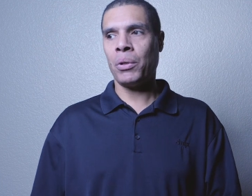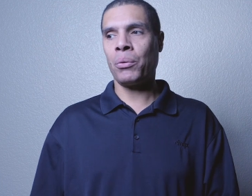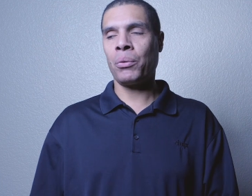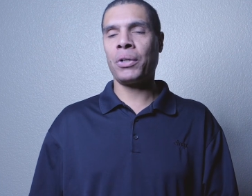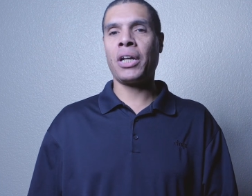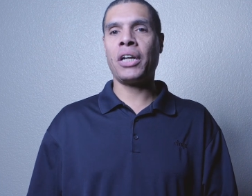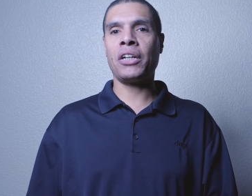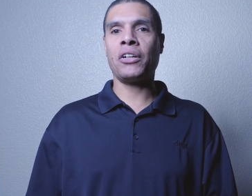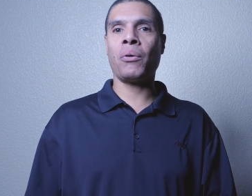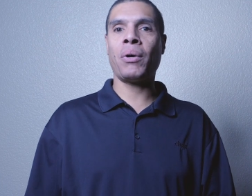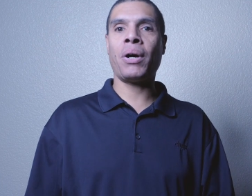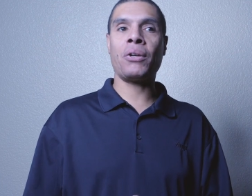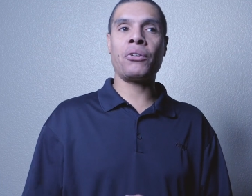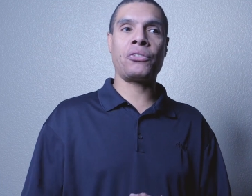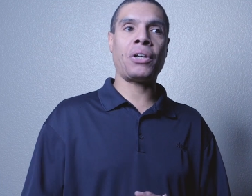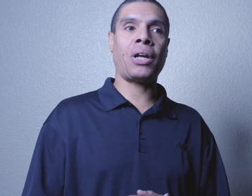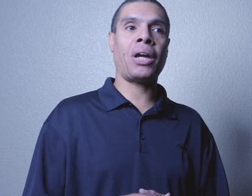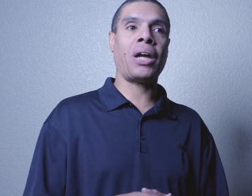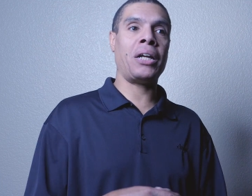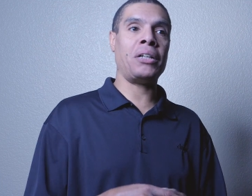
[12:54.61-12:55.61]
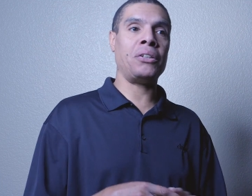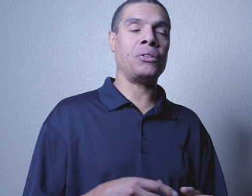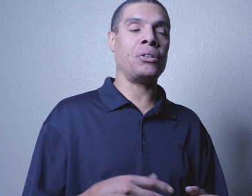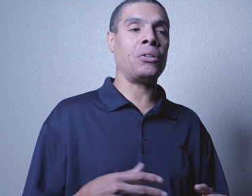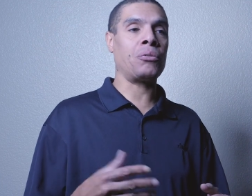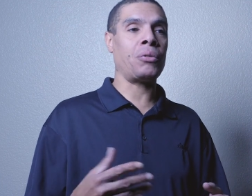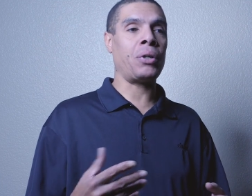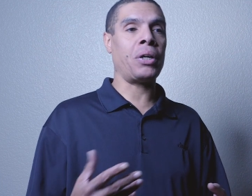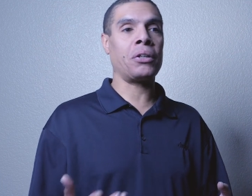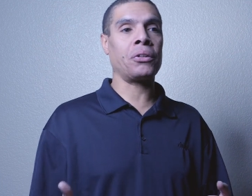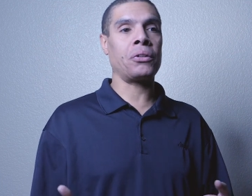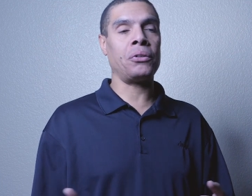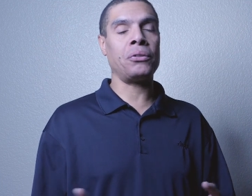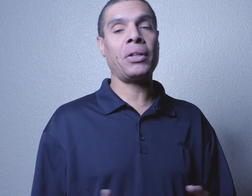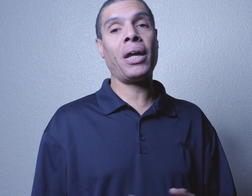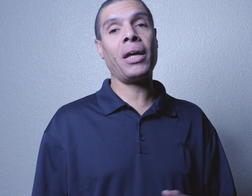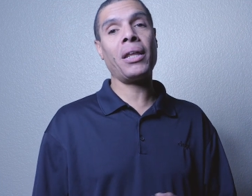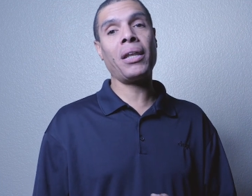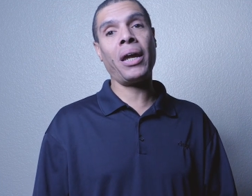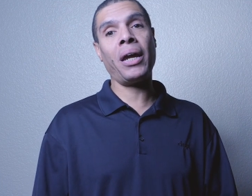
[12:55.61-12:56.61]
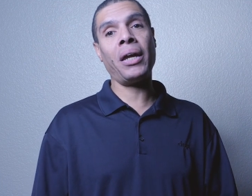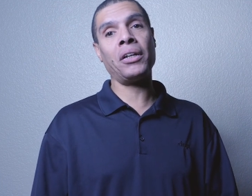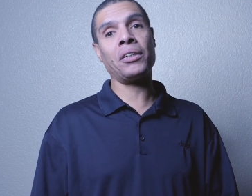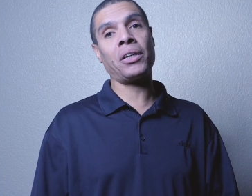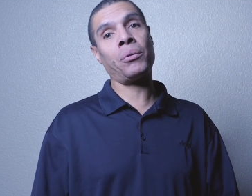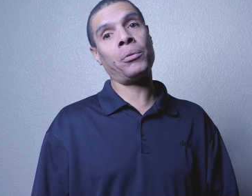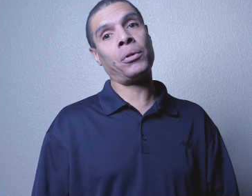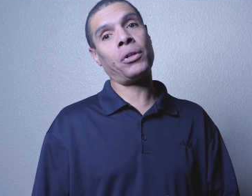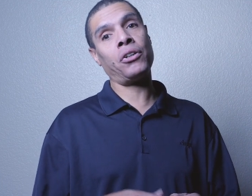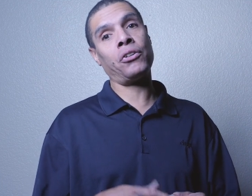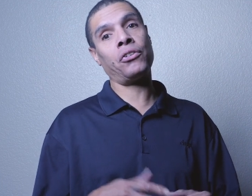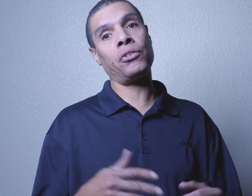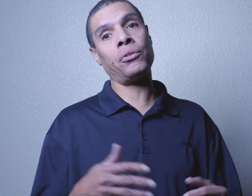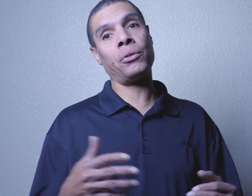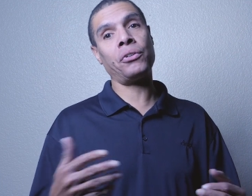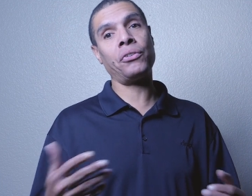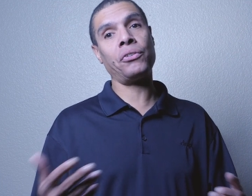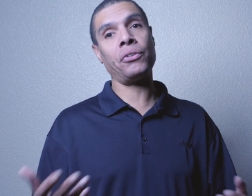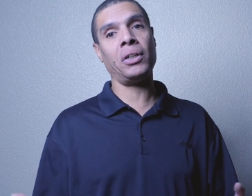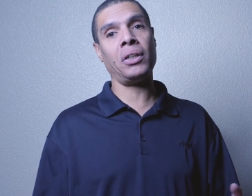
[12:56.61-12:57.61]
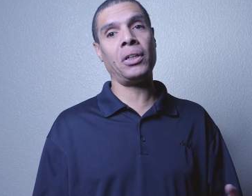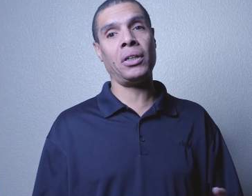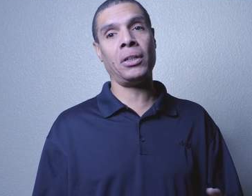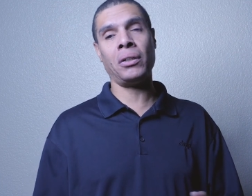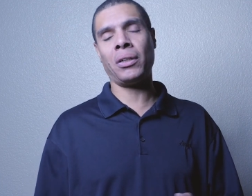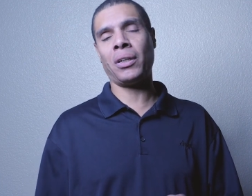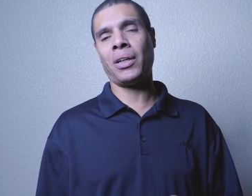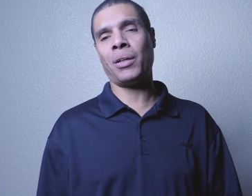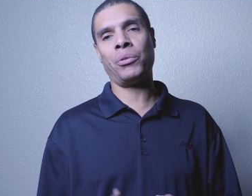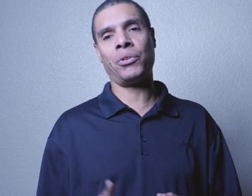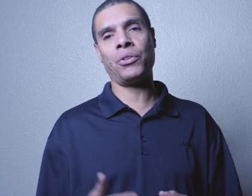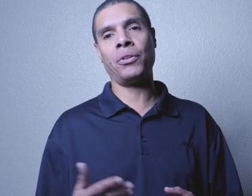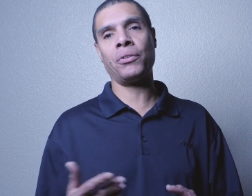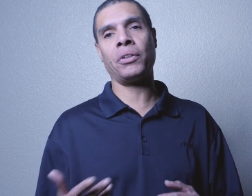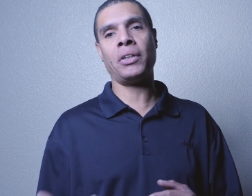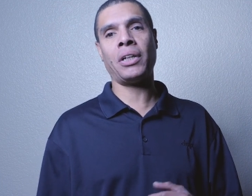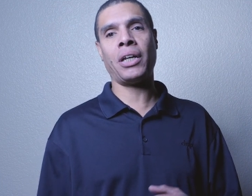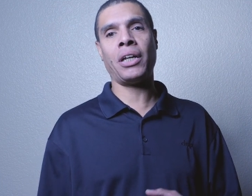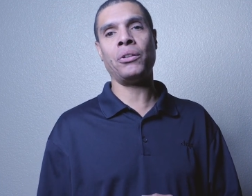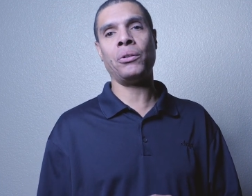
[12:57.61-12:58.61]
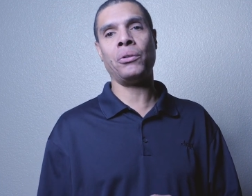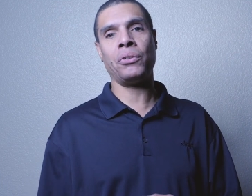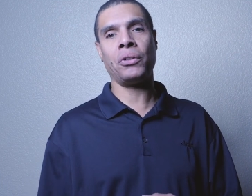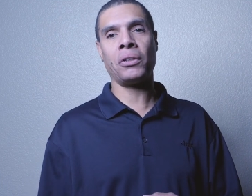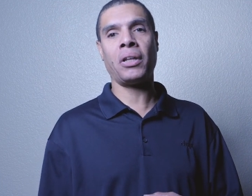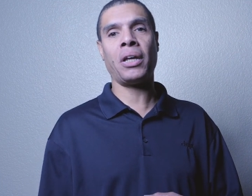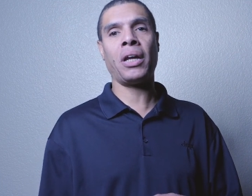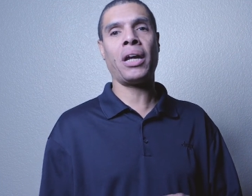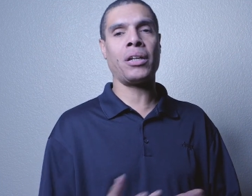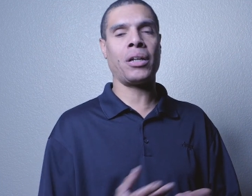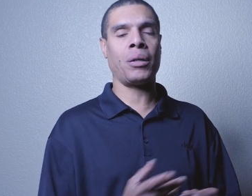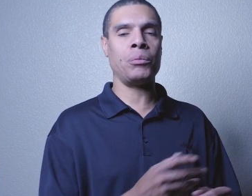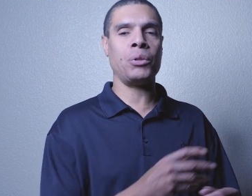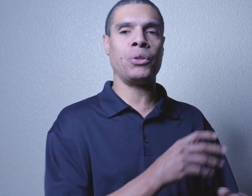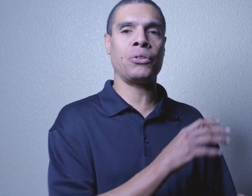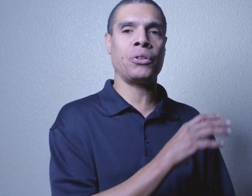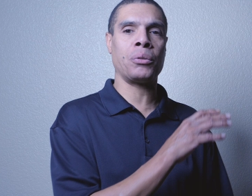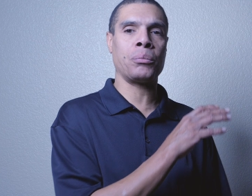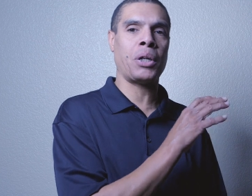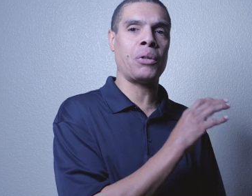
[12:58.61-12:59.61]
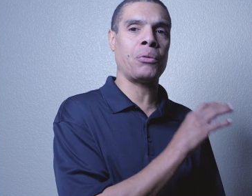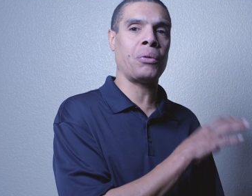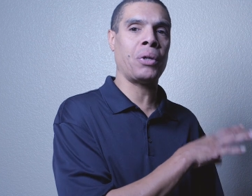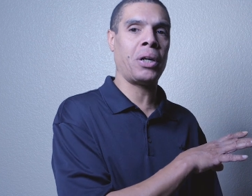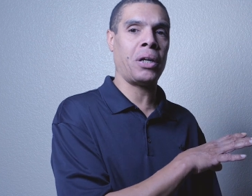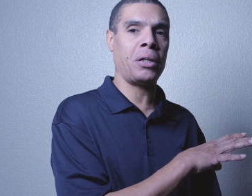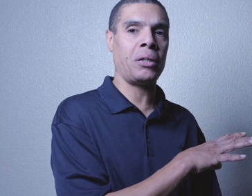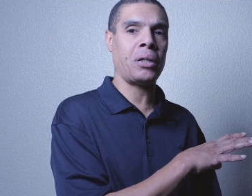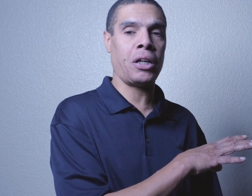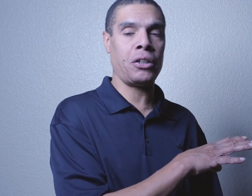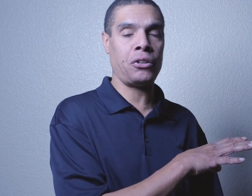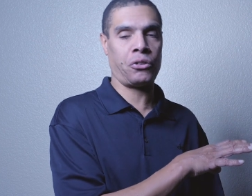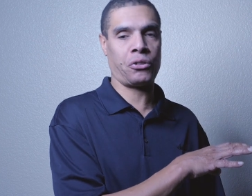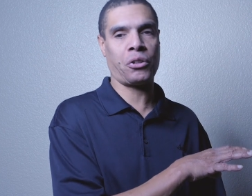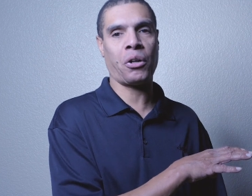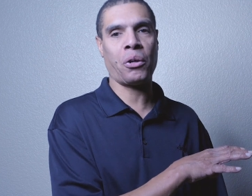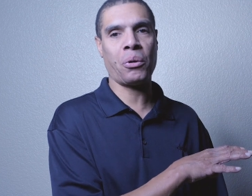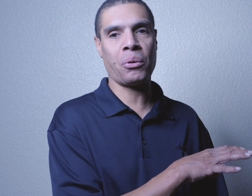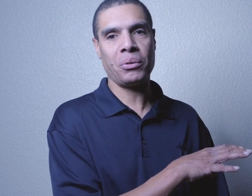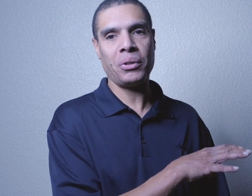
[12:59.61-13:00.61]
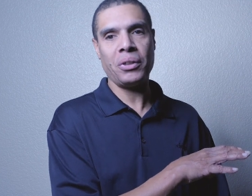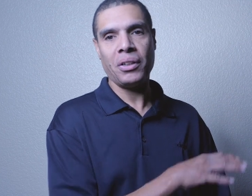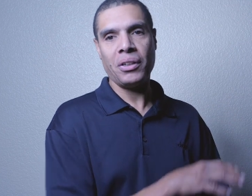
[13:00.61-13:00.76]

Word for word: But when I go outside in the regular daylight and I want to shoot a scene, I'm certainly not using that. I'm using my red ISCO.